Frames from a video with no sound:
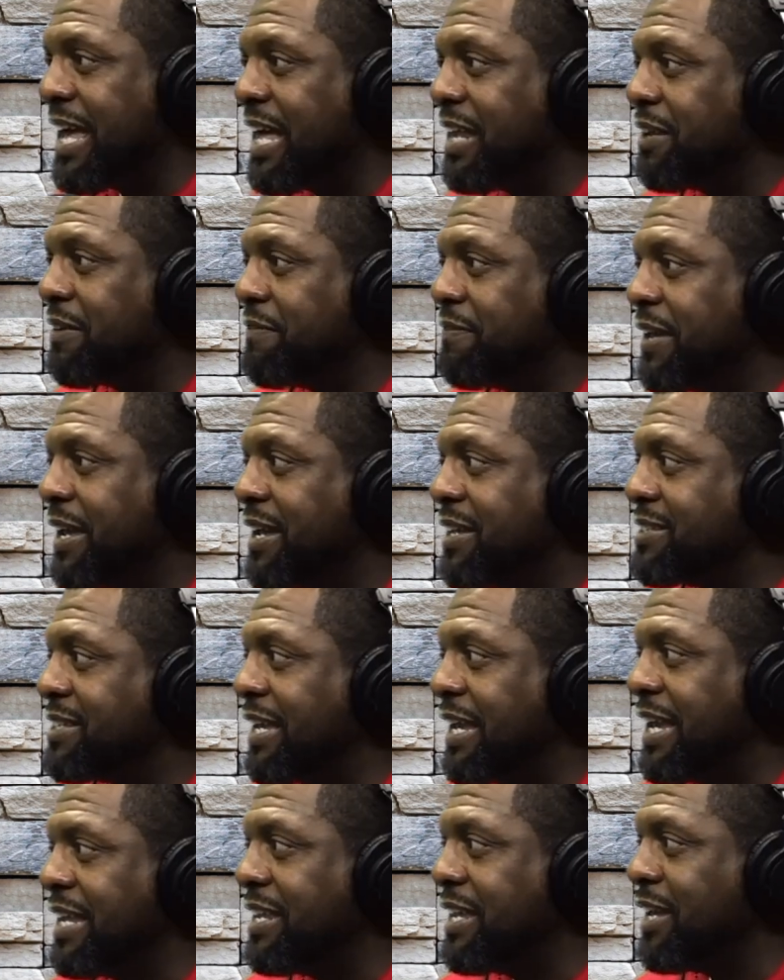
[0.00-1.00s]
elevate
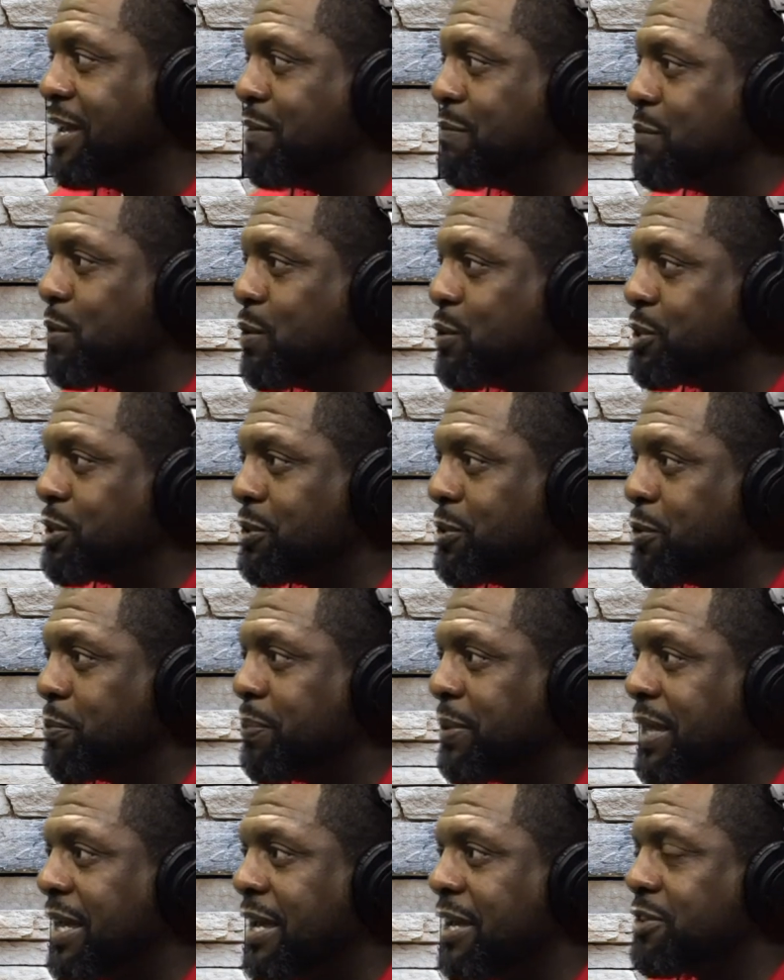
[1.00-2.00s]
to any emotional
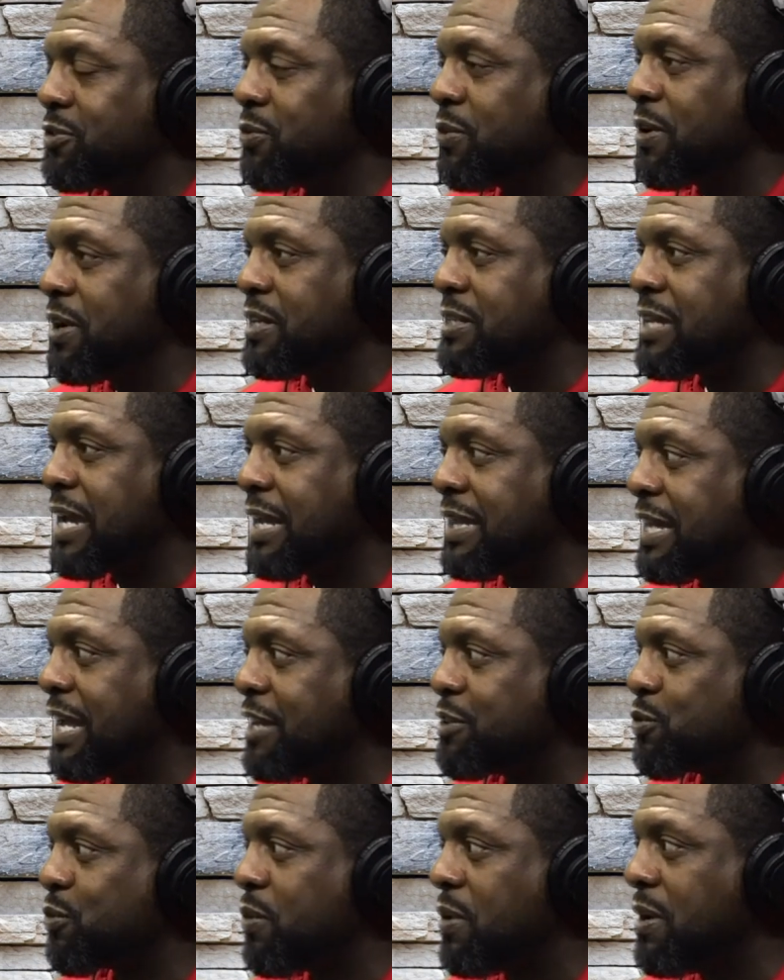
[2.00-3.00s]
place where it's like,
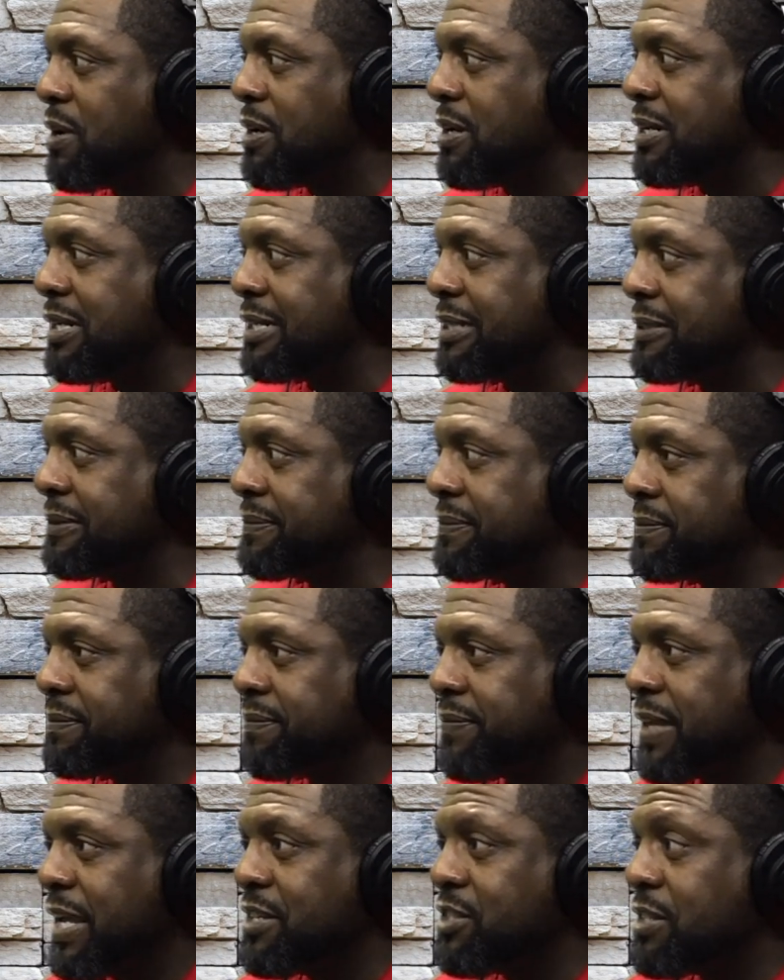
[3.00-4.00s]
that's wrong.
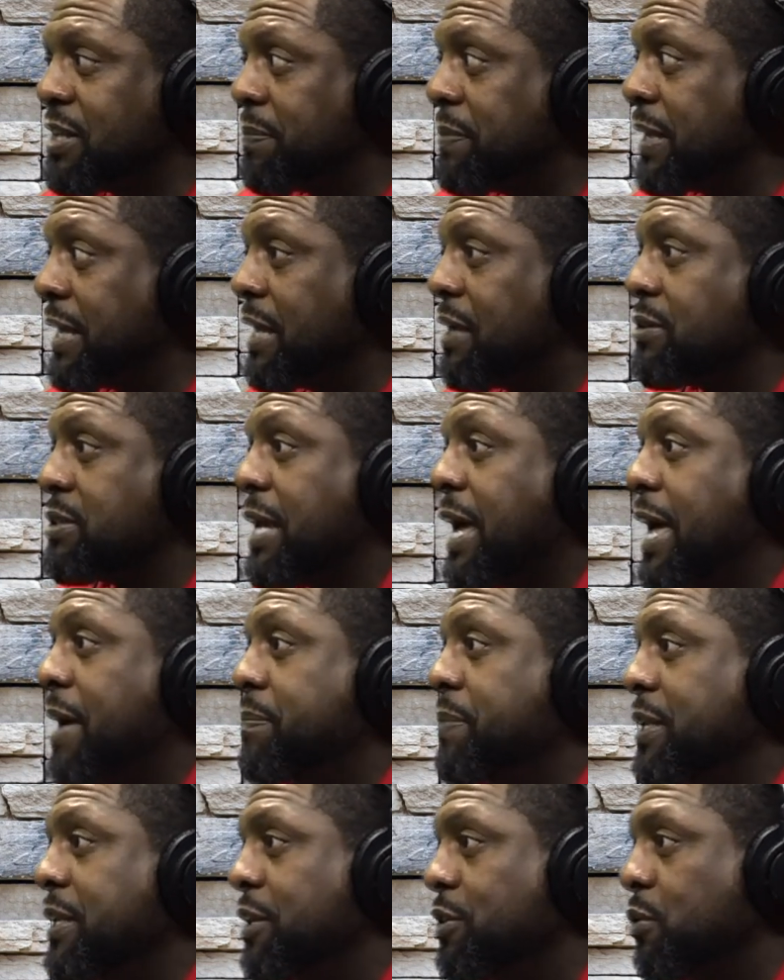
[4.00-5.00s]
It's something else
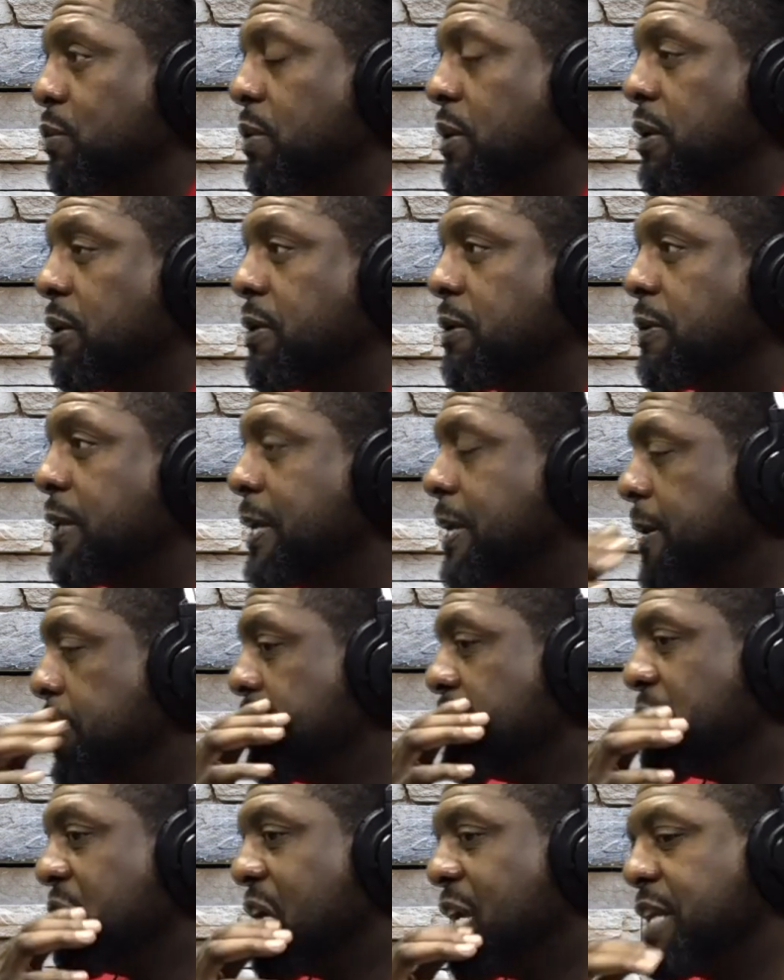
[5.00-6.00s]
happened in the world.
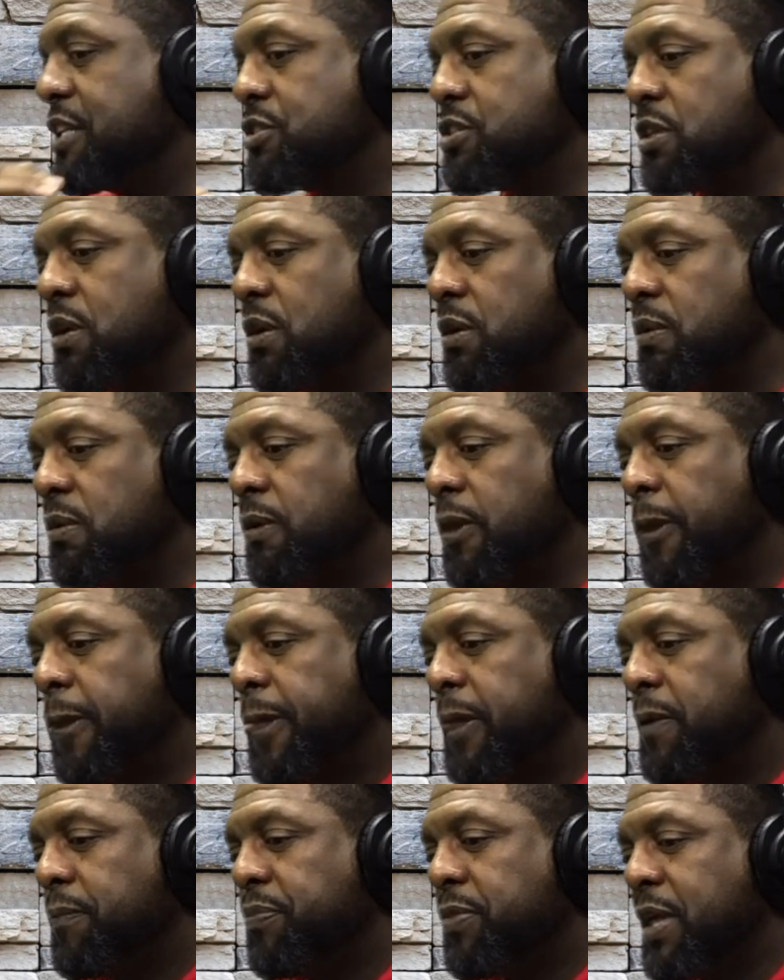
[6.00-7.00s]
And so
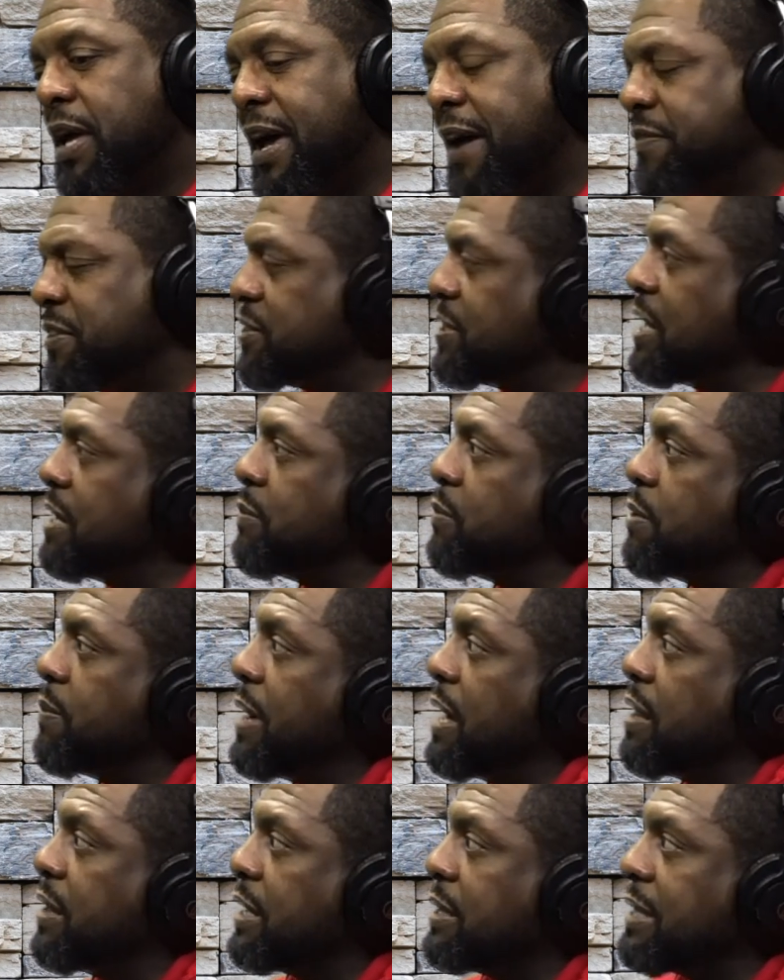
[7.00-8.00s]
I have to say to them,
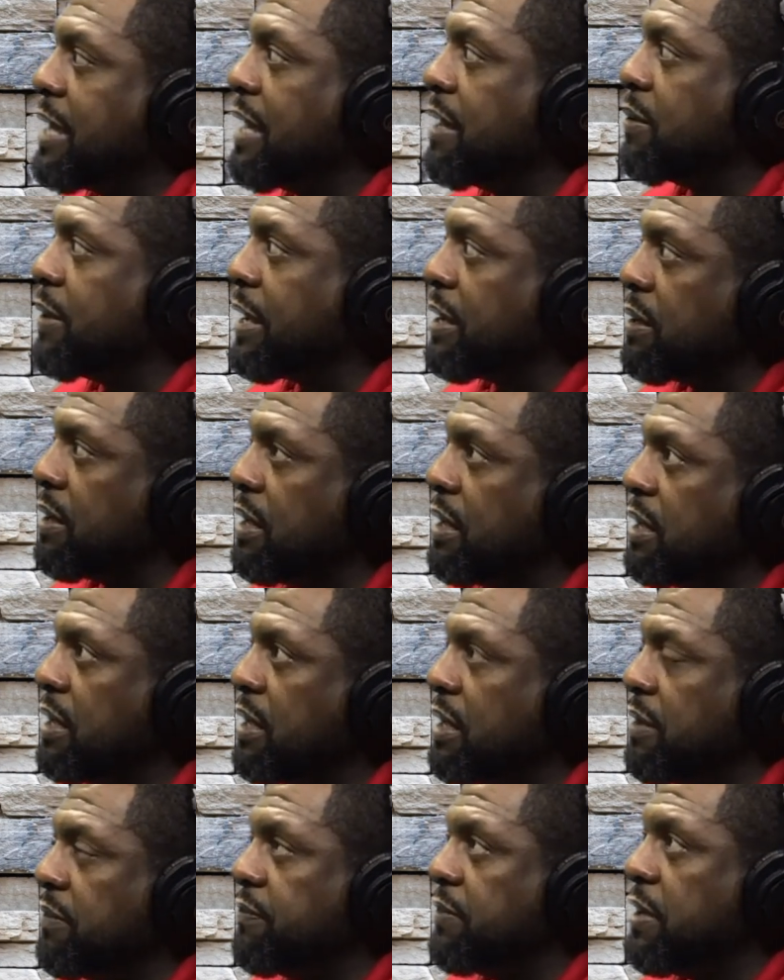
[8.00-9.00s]
wow, like that, like
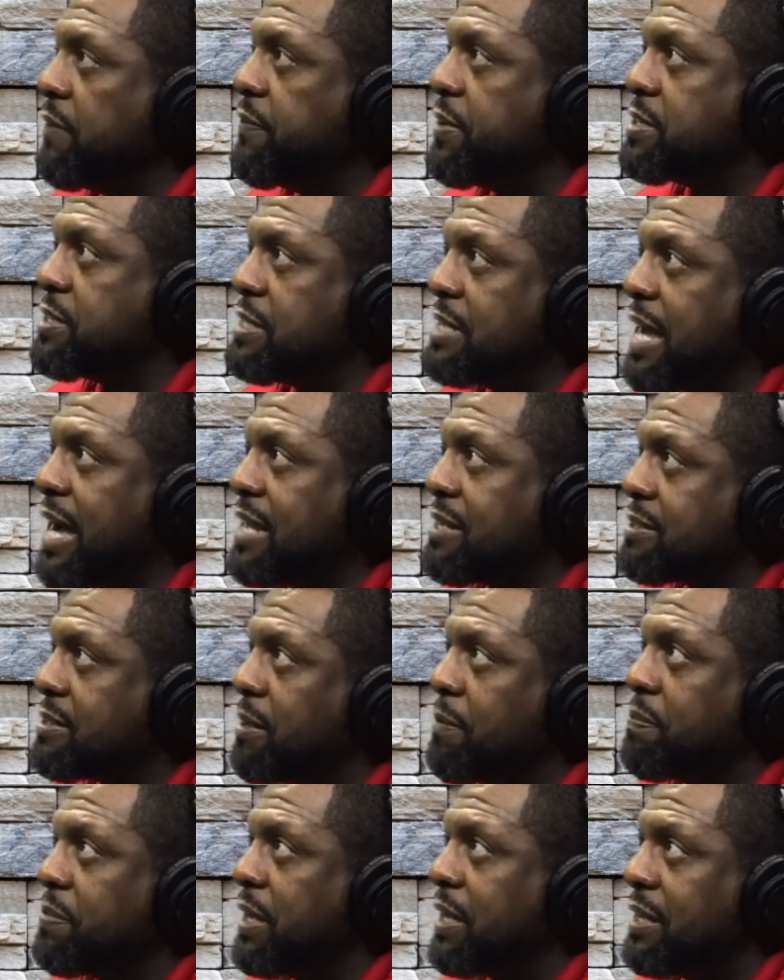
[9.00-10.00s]
if it's not
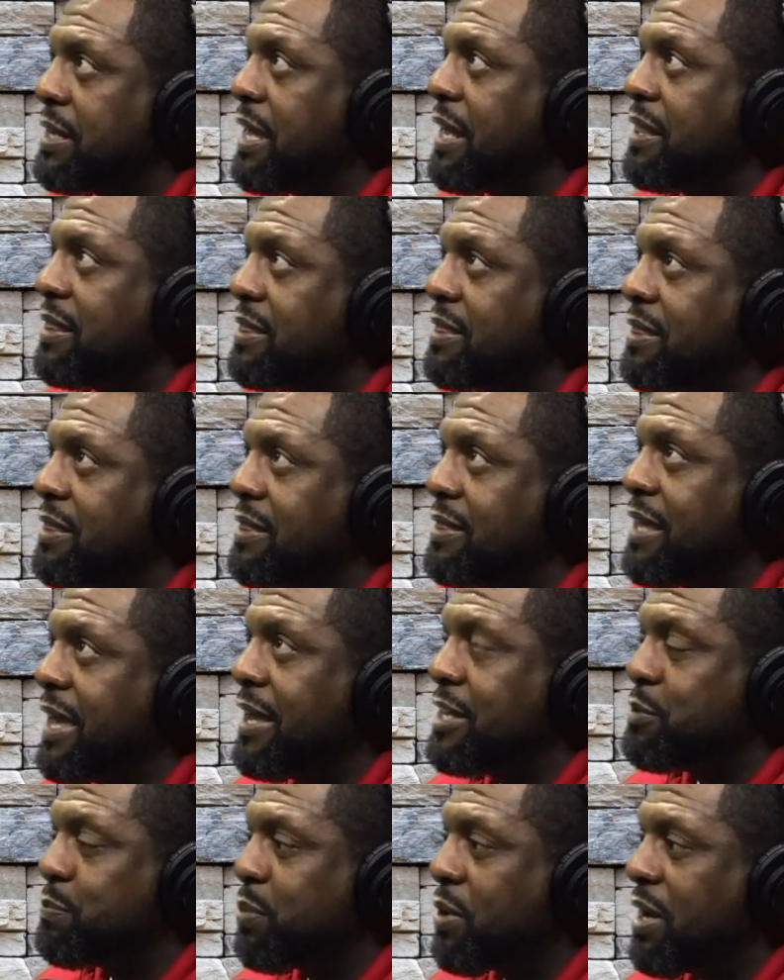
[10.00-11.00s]
something that
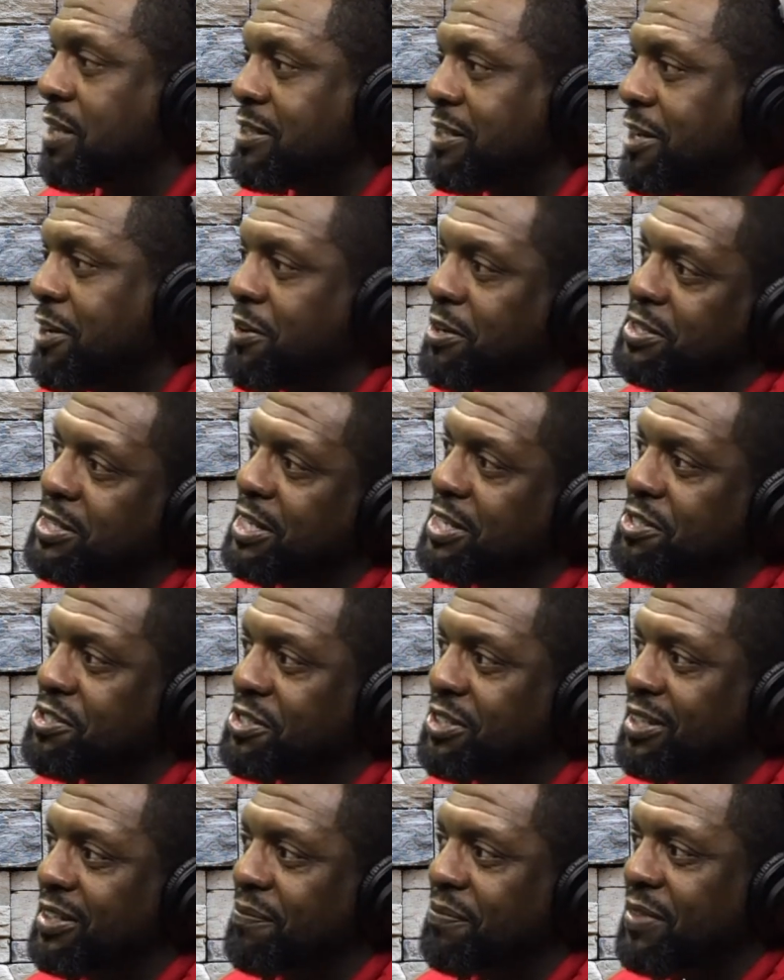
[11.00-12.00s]
is brought to their
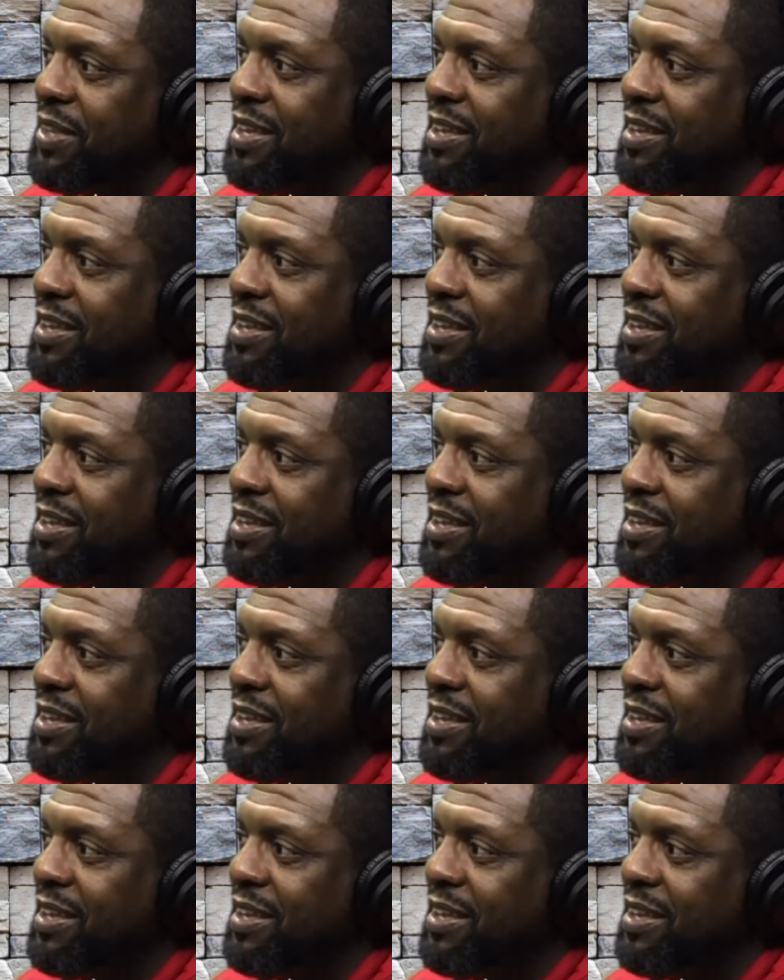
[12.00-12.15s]
attention,